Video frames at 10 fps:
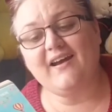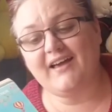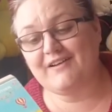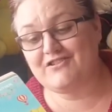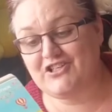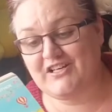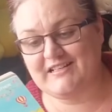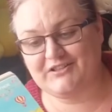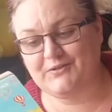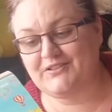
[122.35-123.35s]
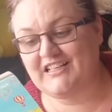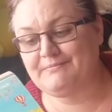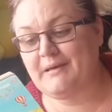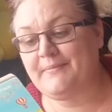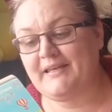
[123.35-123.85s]
Unlike journalists whose
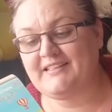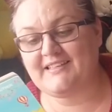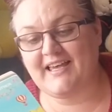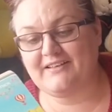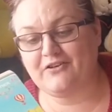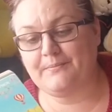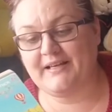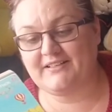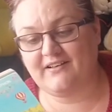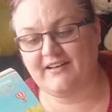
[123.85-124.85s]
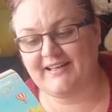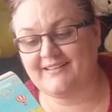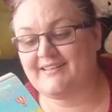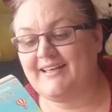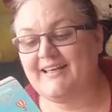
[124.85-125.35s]
sights may be set on bigger
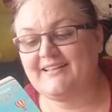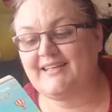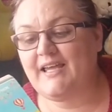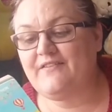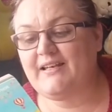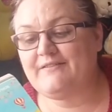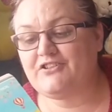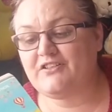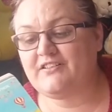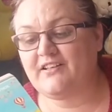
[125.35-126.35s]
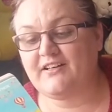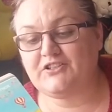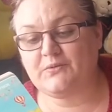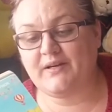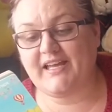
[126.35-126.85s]
targets, David never showed a
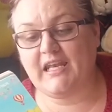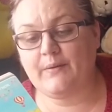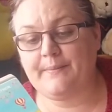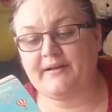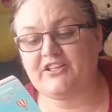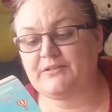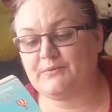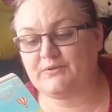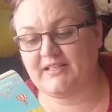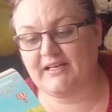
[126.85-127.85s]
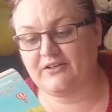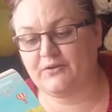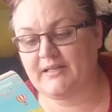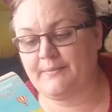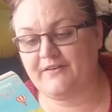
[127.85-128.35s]
desire to work anywhere but this small
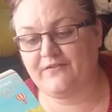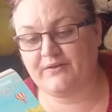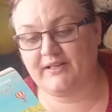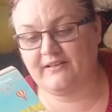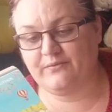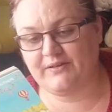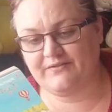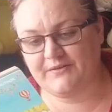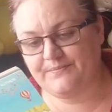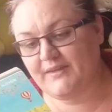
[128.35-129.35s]
town they both fallen in love with.